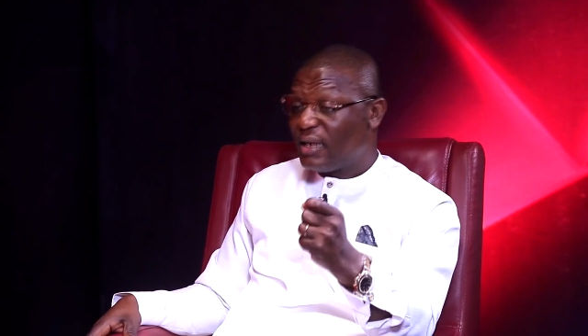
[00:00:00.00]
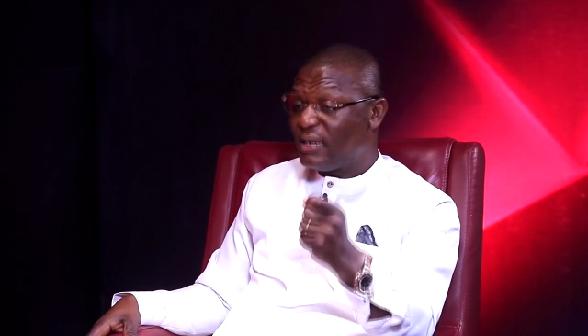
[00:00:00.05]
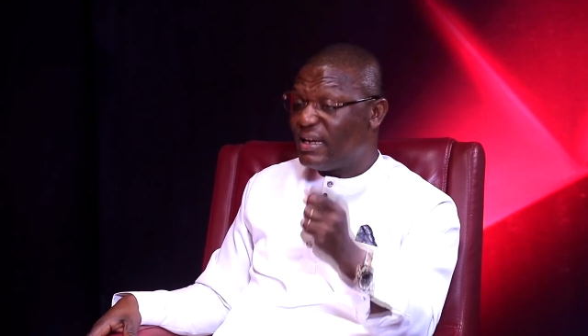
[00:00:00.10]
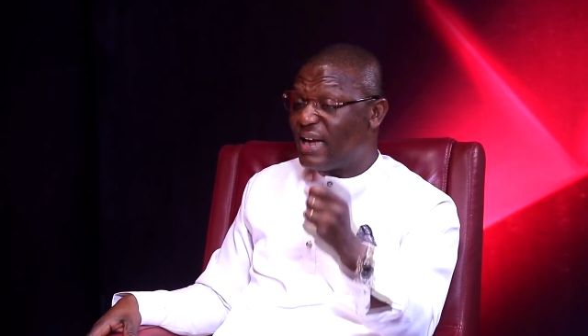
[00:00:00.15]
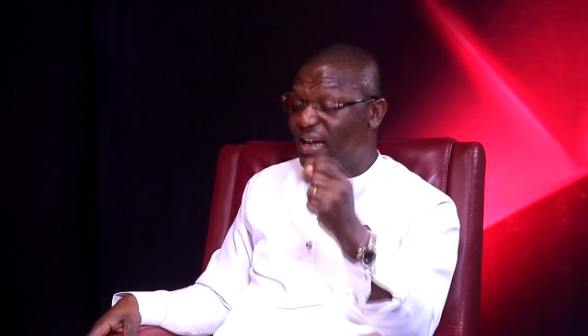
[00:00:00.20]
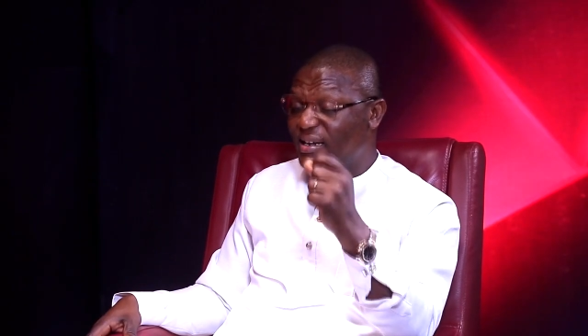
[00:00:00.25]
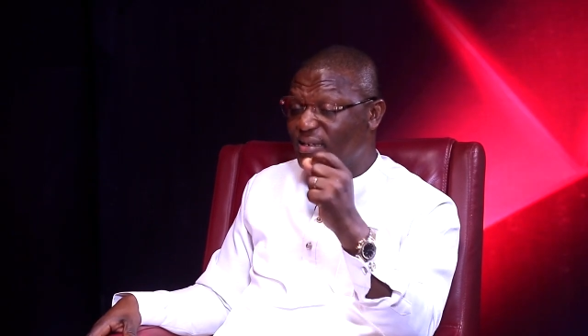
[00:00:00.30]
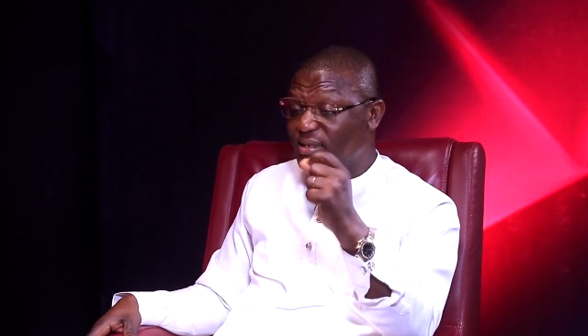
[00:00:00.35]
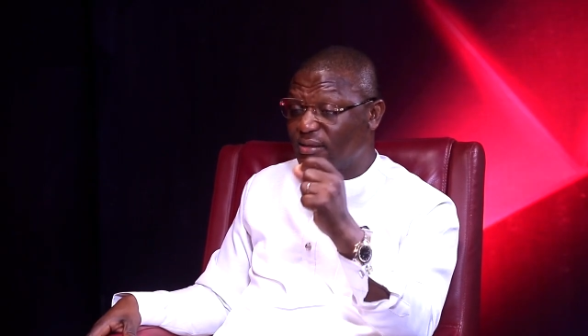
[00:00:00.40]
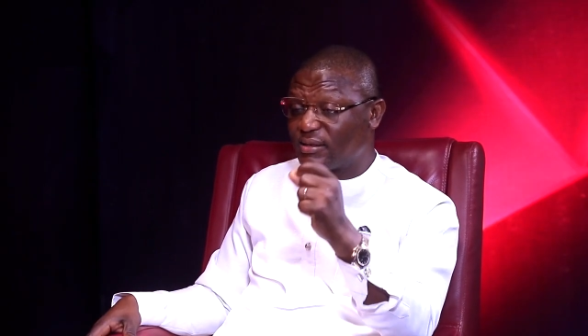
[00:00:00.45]

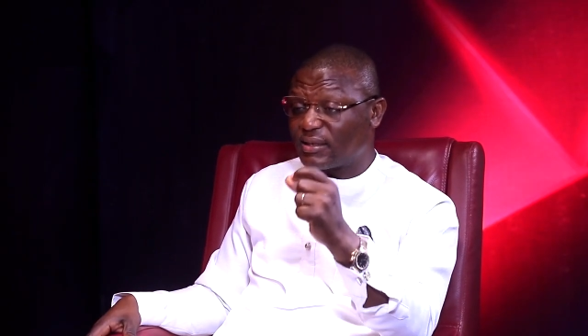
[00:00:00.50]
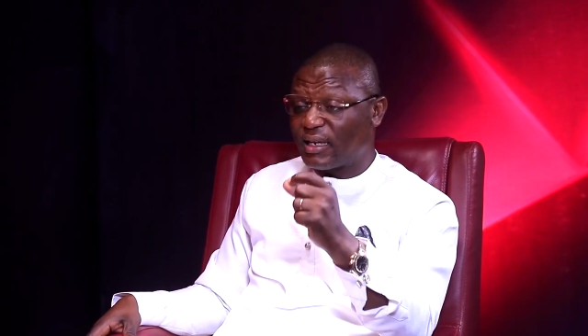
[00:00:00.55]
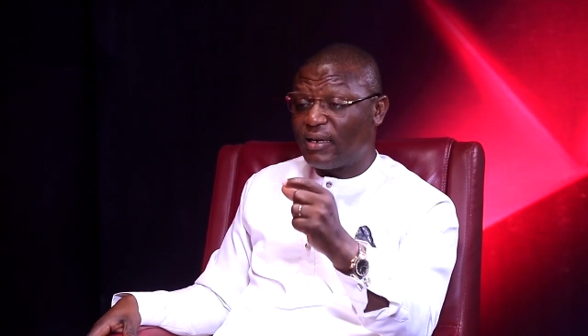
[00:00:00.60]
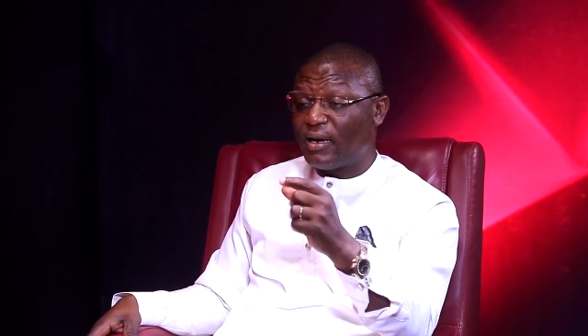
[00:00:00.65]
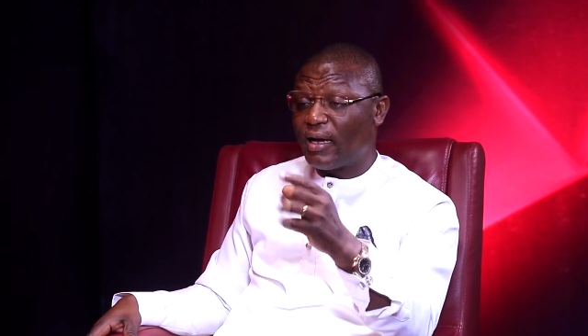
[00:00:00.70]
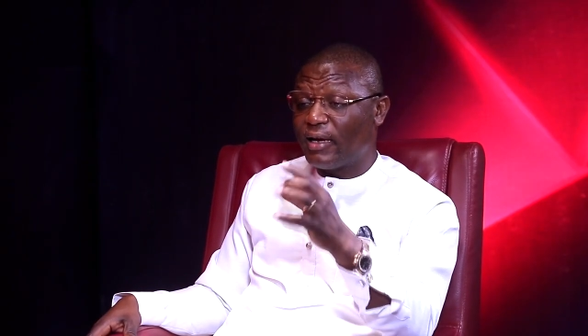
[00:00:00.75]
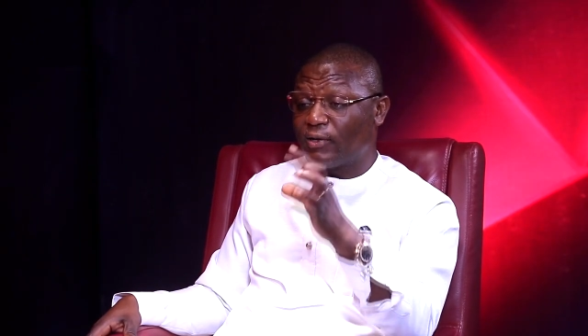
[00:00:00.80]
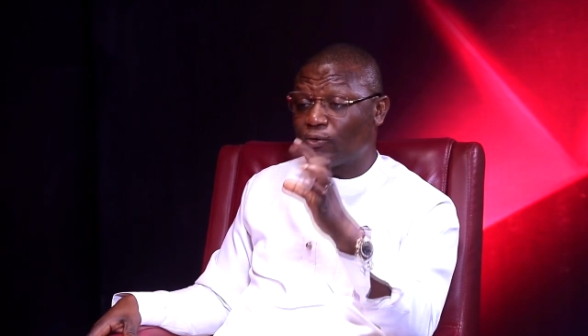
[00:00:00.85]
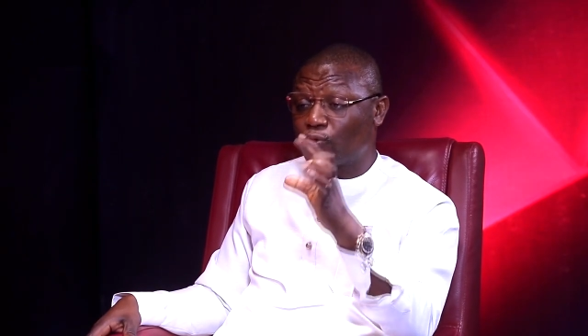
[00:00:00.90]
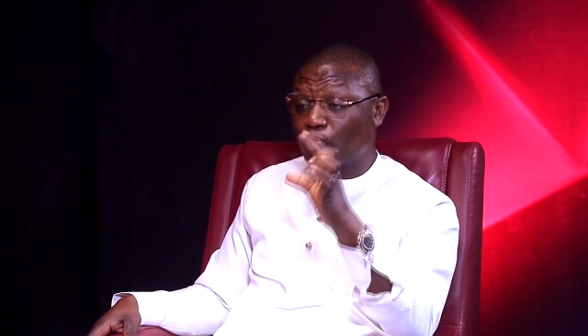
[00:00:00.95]
that decides
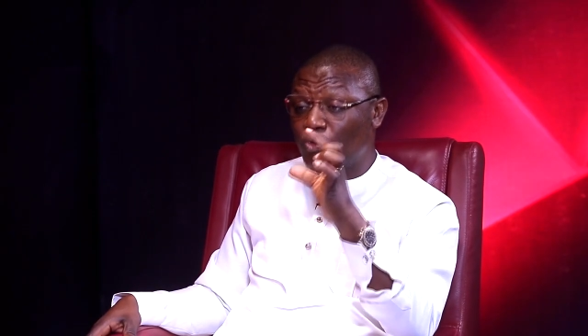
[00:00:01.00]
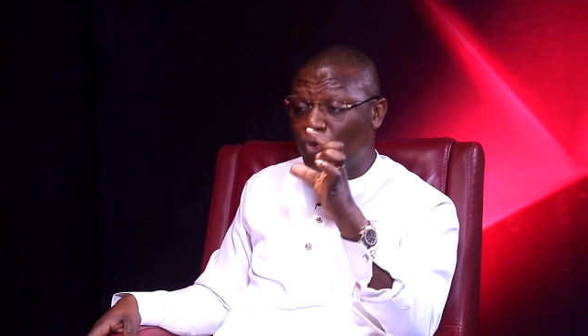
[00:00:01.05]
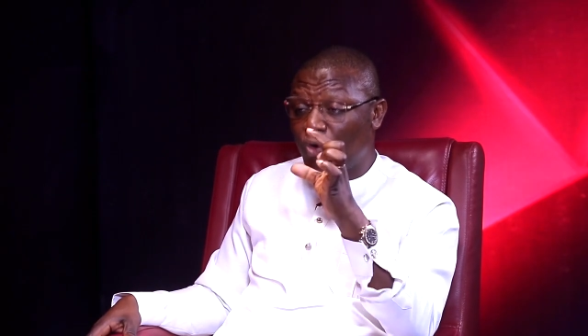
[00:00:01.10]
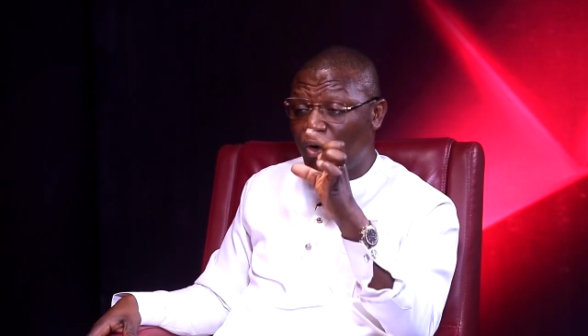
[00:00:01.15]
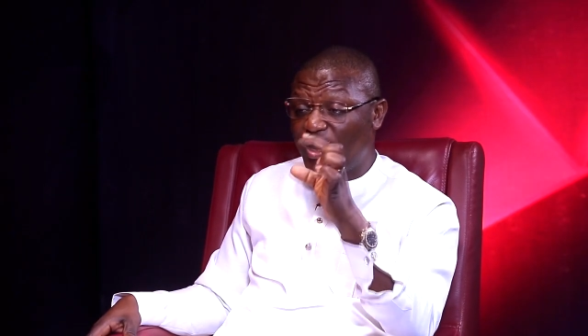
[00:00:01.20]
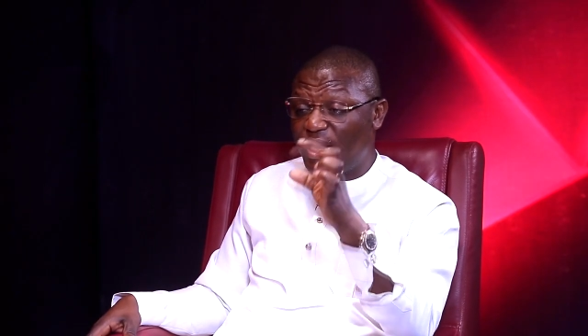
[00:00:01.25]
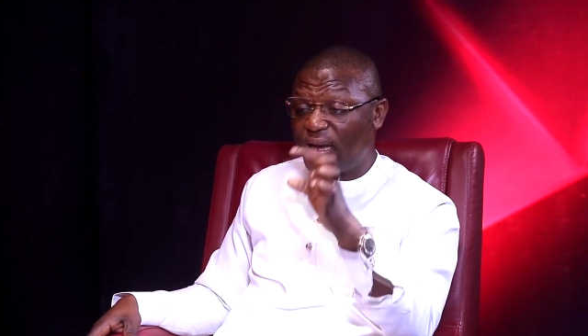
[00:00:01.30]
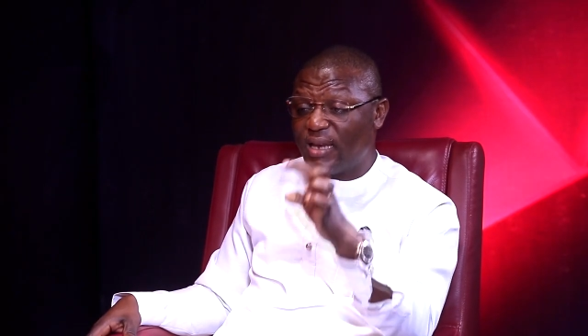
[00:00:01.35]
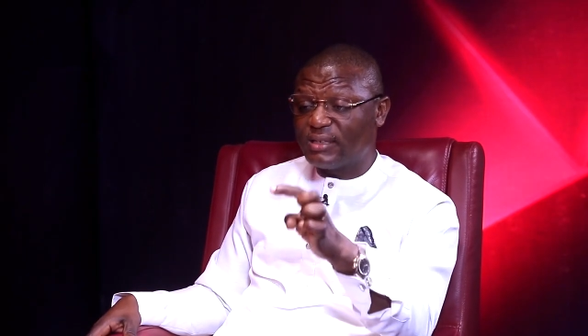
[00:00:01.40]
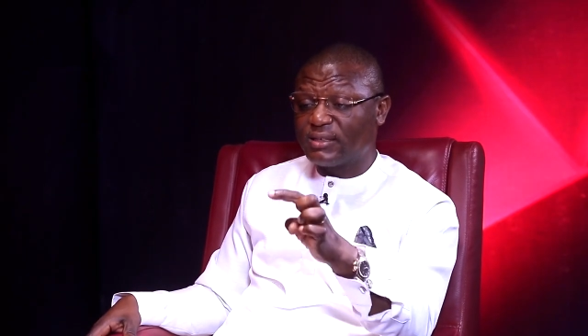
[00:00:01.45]
that it
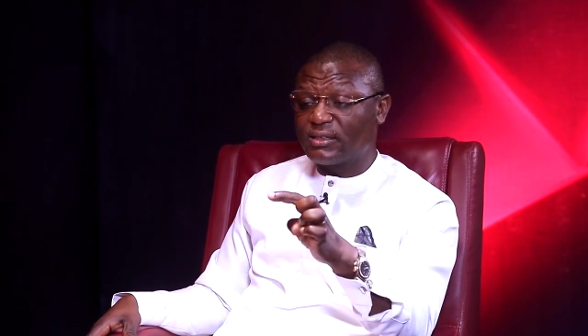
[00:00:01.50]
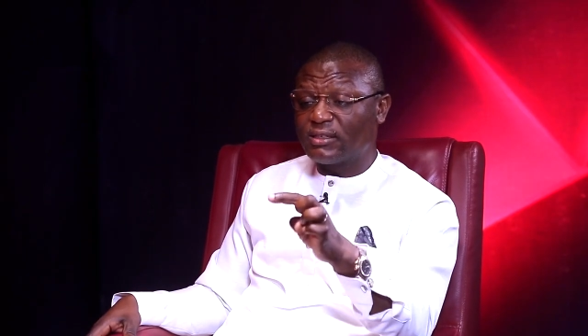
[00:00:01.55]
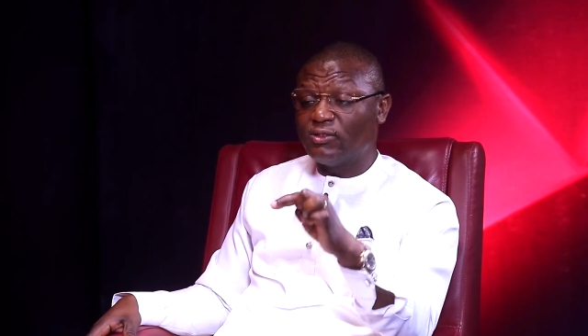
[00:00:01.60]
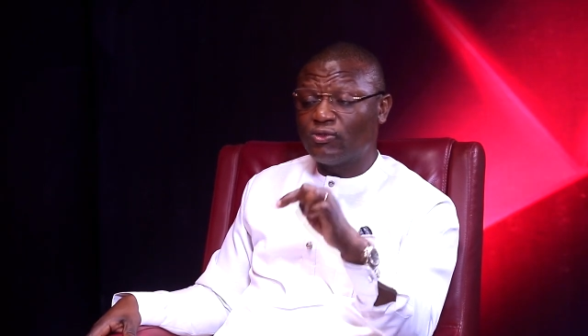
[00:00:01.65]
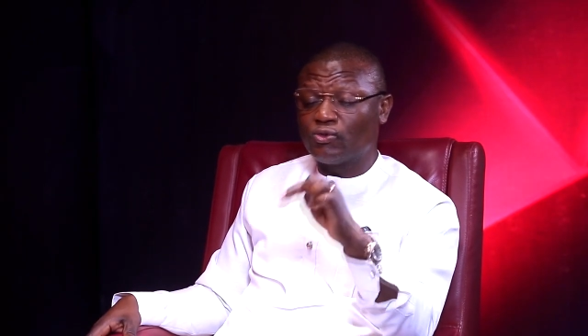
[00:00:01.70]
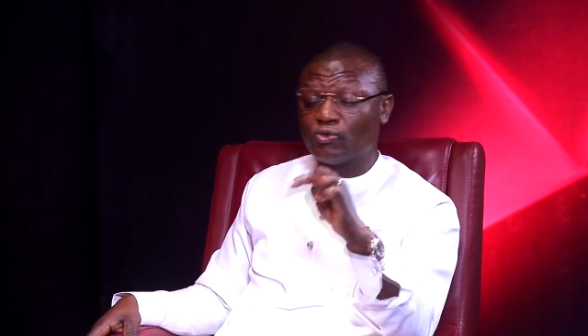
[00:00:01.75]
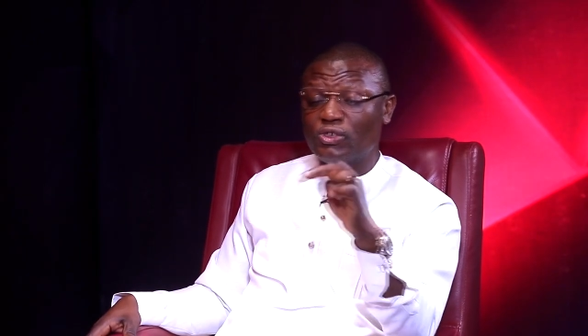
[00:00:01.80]
will not listen